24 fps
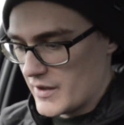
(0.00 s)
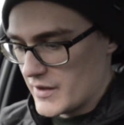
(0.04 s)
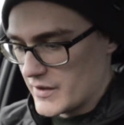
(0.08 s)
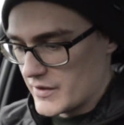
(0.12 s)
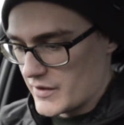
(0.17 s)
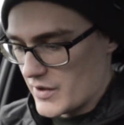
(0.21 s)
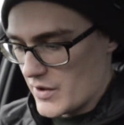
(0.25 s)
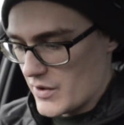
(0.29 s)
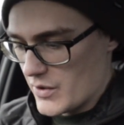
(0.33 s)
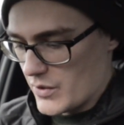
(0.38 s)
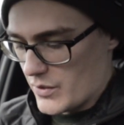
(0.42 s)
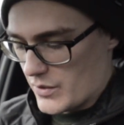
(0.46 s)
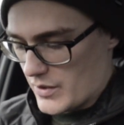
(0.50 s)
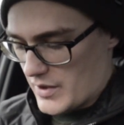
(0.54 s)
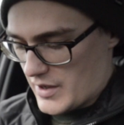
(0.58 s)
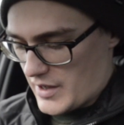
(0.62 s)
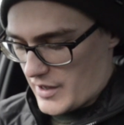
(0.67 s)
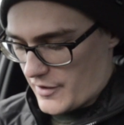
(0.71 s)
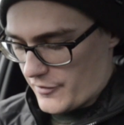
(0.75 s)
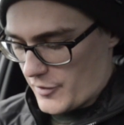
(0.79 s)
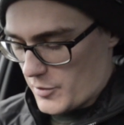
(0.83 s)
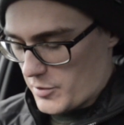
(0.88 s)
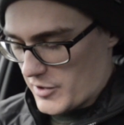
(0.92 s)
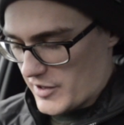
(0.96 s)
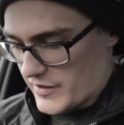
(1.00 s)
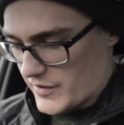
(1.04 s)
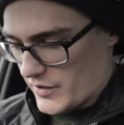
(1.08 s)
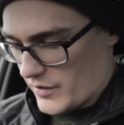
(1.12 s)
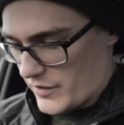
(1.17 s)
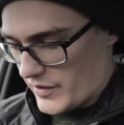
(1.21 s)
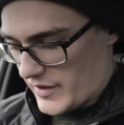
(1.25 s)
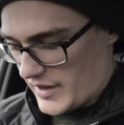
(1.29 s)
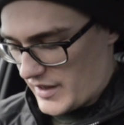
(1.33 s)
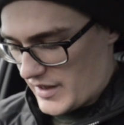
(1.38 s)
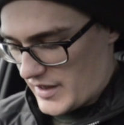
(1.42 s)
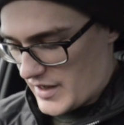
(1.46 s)
So if you press
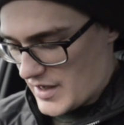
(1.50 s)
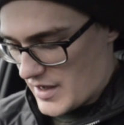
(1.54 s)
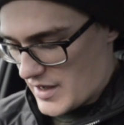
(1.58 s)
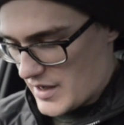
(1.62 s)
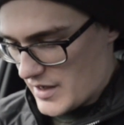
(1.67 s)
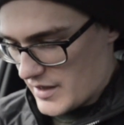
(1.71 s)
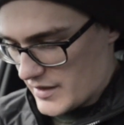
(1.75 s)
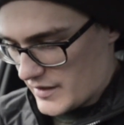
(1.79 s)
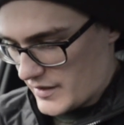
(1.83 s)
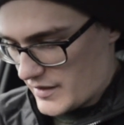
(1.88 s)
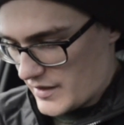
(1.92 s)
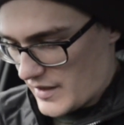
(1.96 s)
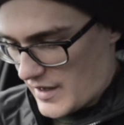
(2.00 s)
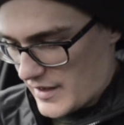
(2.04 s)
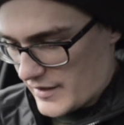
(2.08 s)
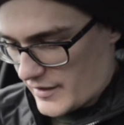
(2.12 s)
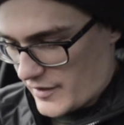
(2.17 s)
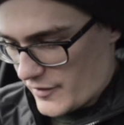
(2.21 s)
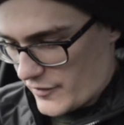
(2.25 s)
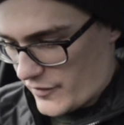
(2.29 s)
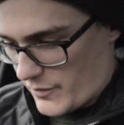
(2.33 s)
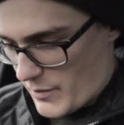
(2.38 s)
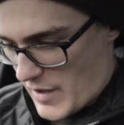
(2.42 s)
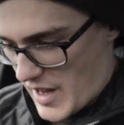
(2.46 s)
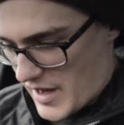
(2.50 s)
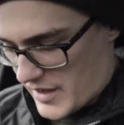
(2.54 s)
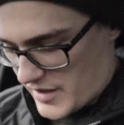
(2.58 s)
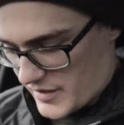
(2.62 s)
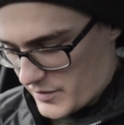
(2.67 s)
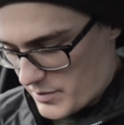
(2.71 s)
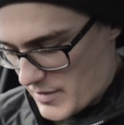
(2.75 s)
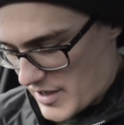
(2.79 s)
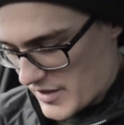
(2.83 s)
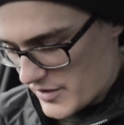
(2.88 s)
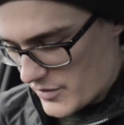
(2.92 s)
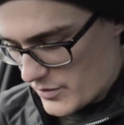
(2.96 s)
on the selective
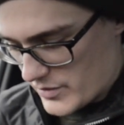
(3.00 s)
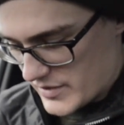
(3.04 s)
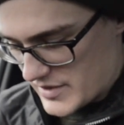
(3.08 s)
edits menu,